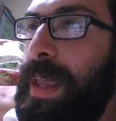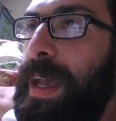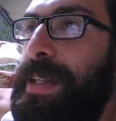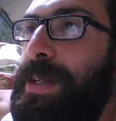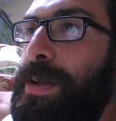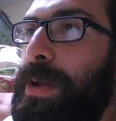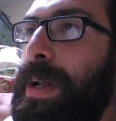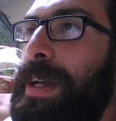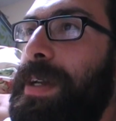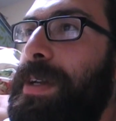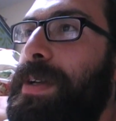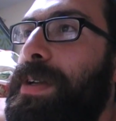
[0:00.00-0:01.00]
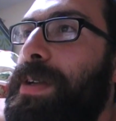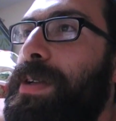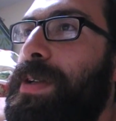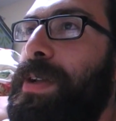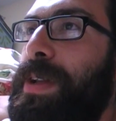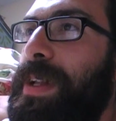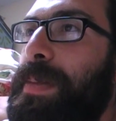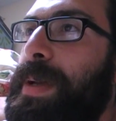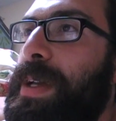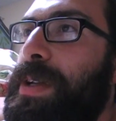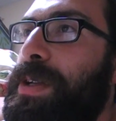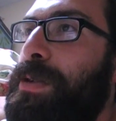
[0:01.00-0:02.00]
It's not like suddenly
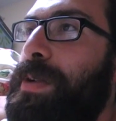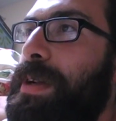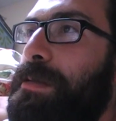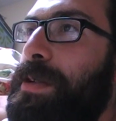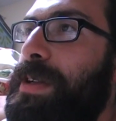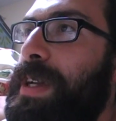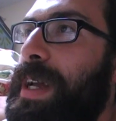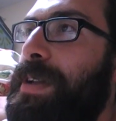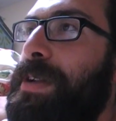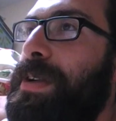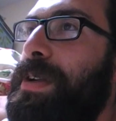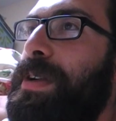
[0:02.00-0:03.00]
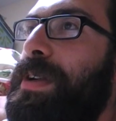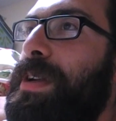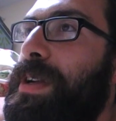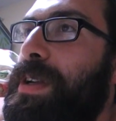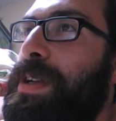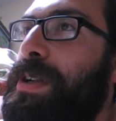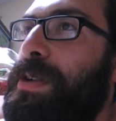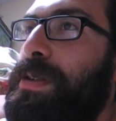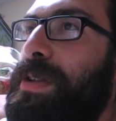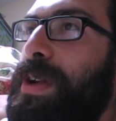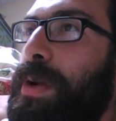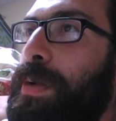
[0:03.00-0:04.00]
because you're a different gender, you're a
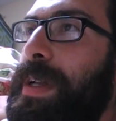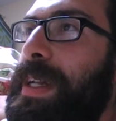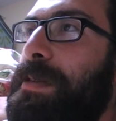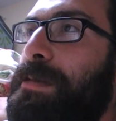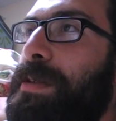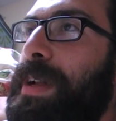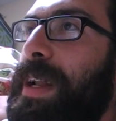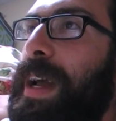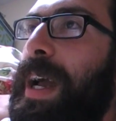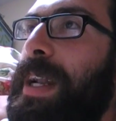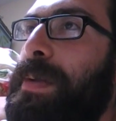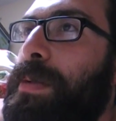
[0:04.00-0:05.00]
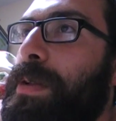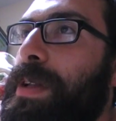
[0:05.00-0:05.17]
totally different animal.